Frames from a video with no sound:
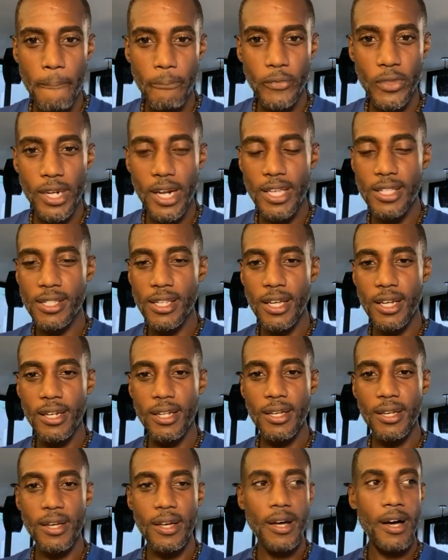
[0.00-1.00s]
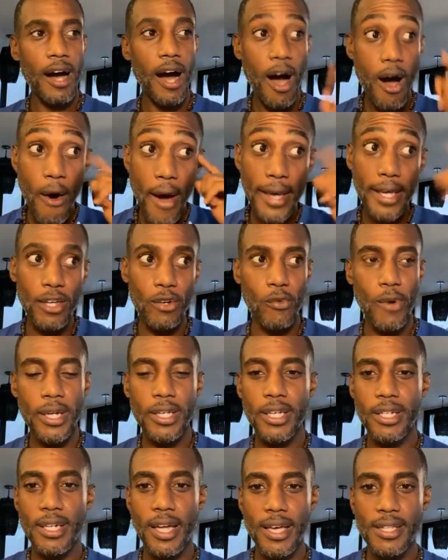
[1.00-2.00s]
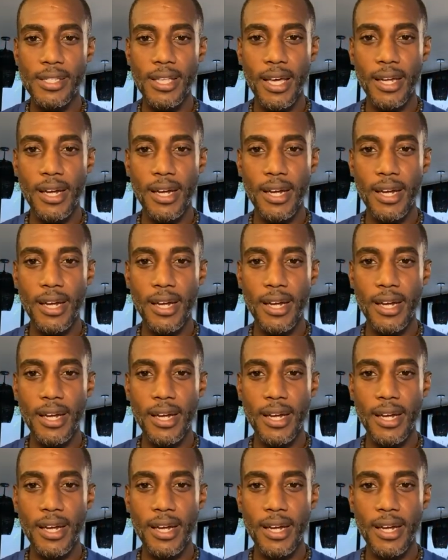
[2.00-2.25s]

then I said, oh, I could recognize that.